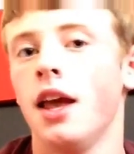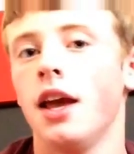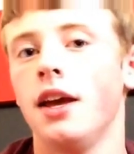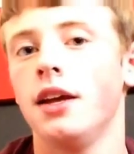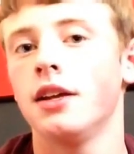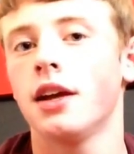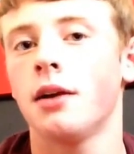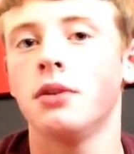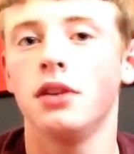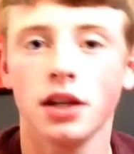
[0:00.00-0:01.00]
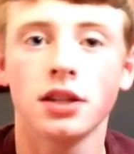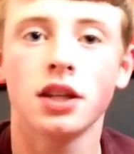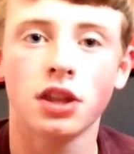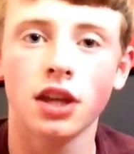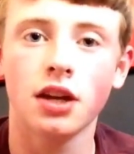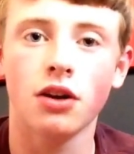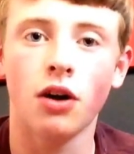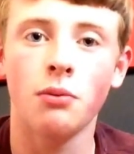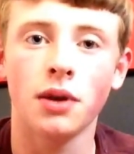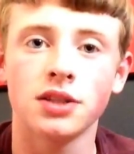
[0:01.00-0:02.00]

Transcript: And I would like to thank all my